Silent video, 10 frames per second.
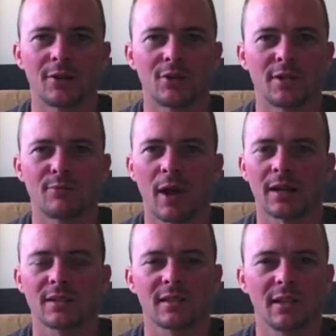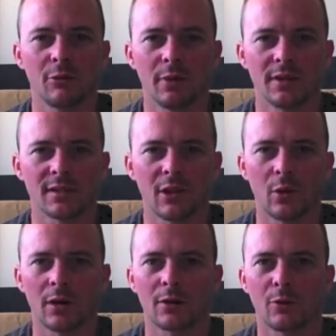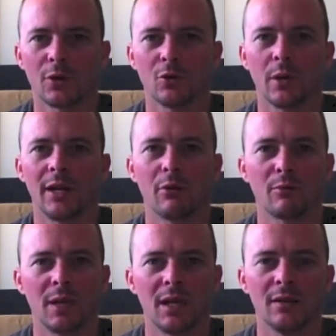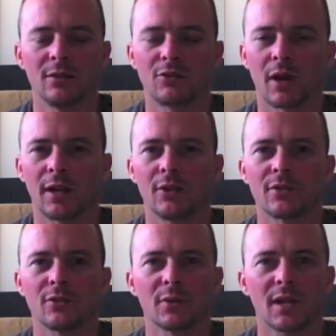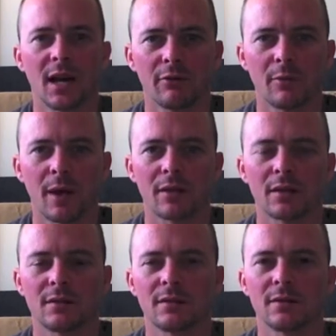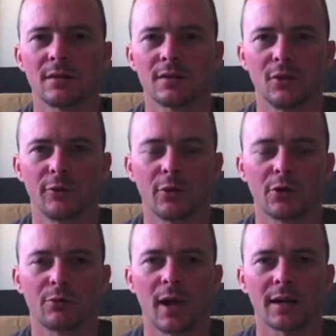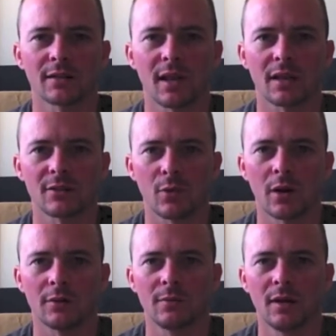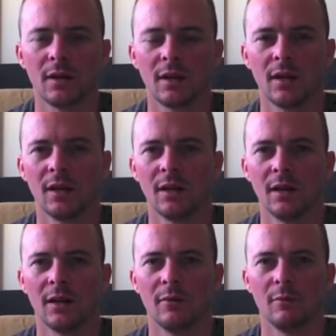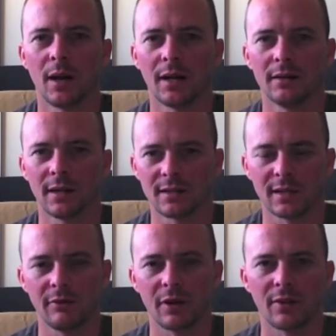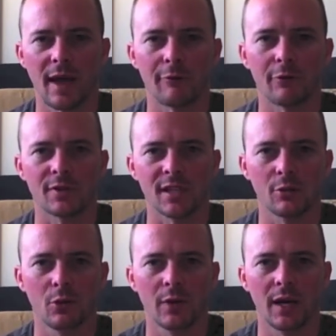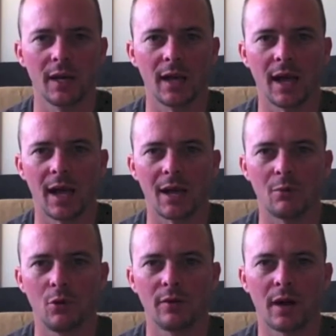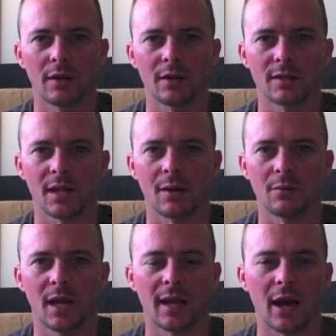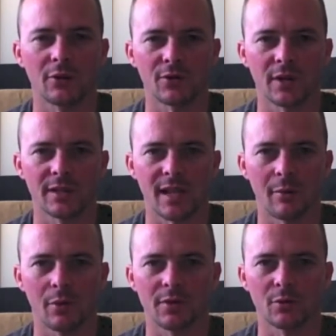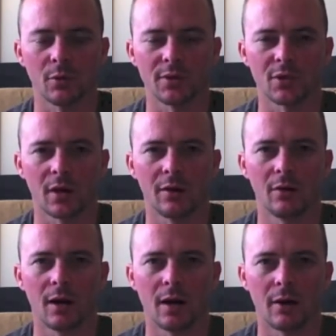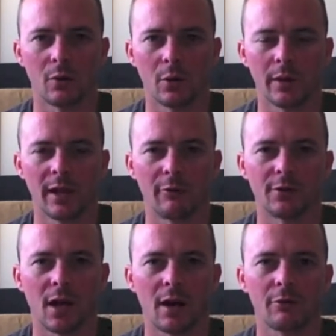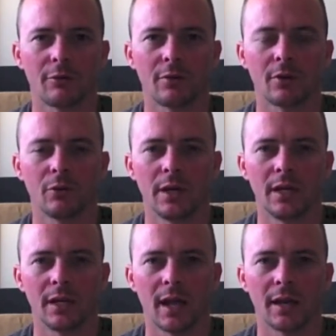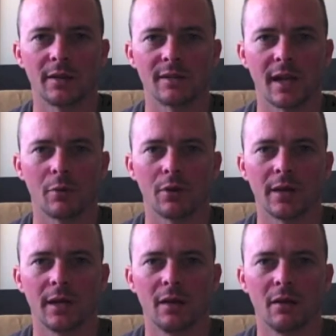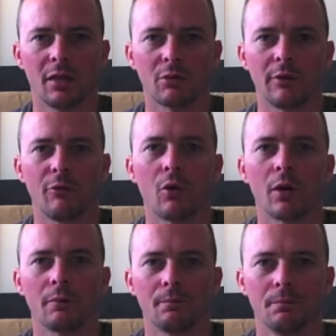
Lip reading: Just practice a little bit slower. When you're reading with me, try to use the recovery method. It's useful to practice that as well. But let's leave it at that for syllable reading and move on to some Danhauser examples. We'll start where we left off, reading an example in 3/4.